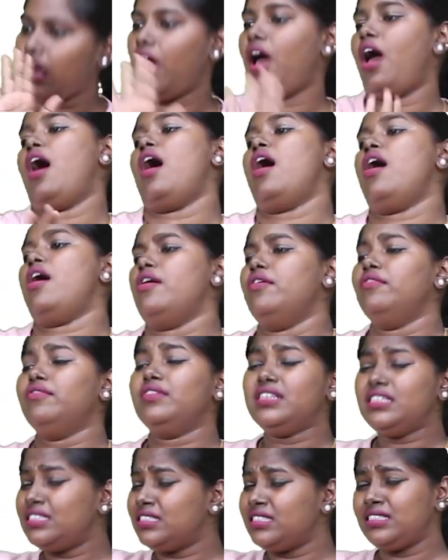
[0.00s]
You see,
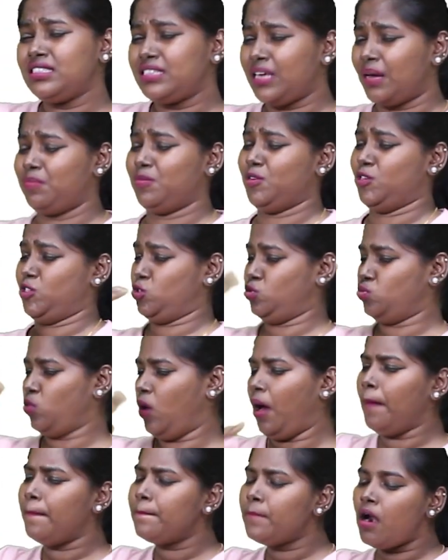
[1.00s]
eating a chocolate
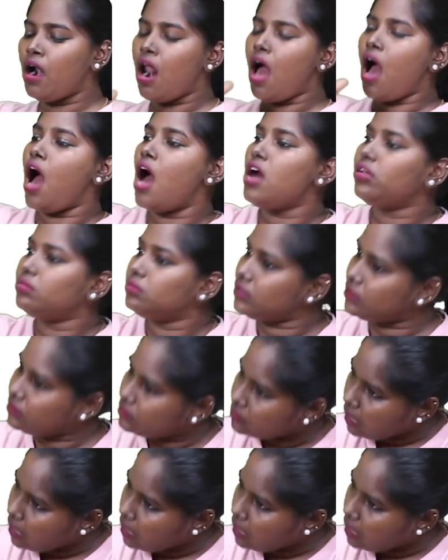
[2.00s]
is an experience in